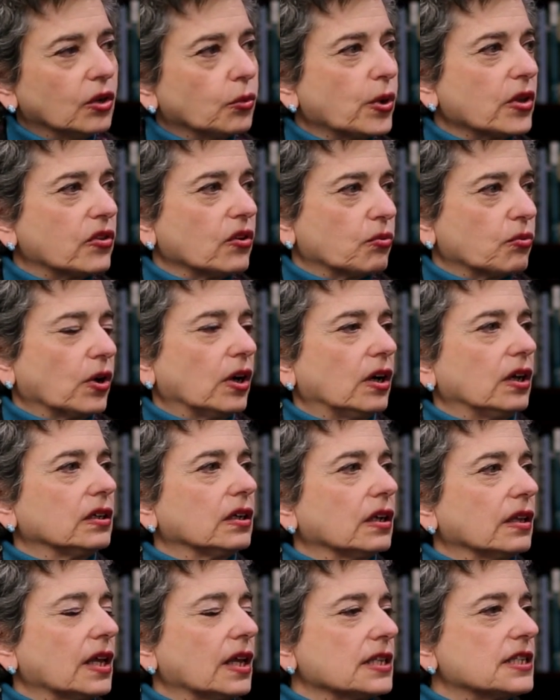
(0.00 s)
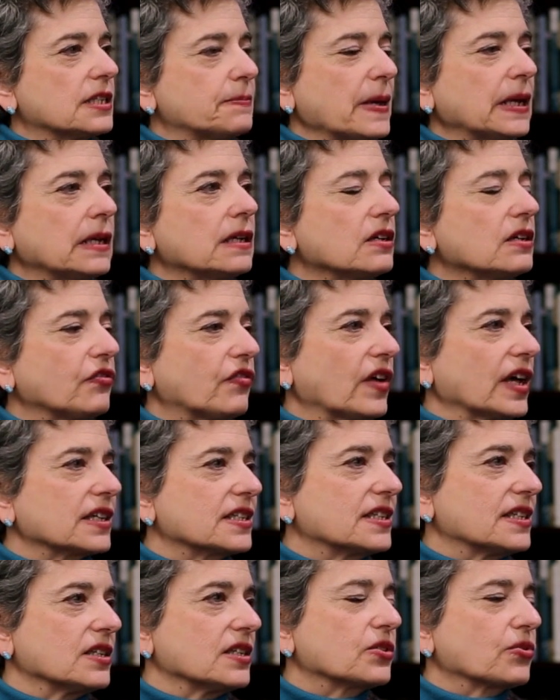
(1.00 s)
with Iran that's been in
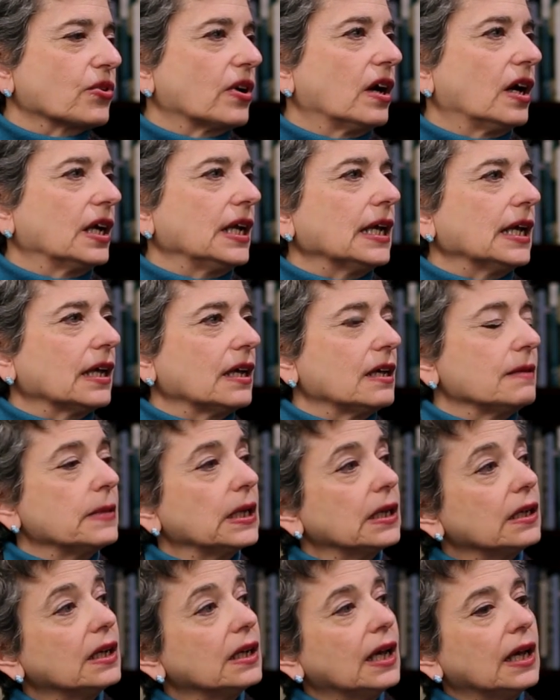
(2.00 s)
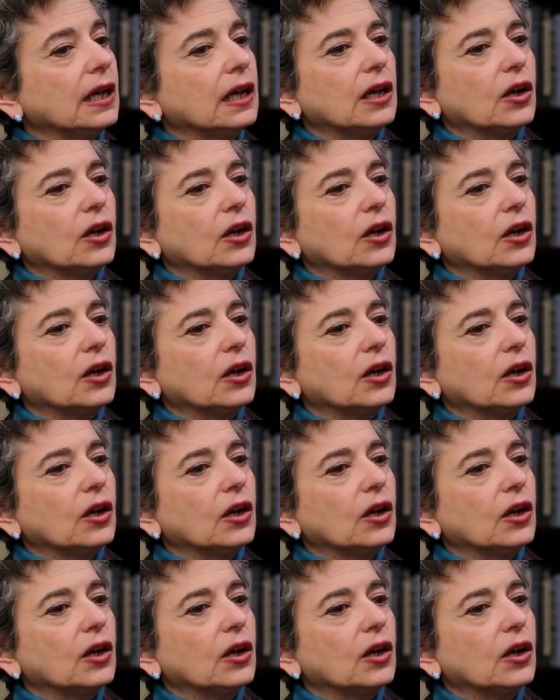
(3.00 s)
effect since Rouhani came in.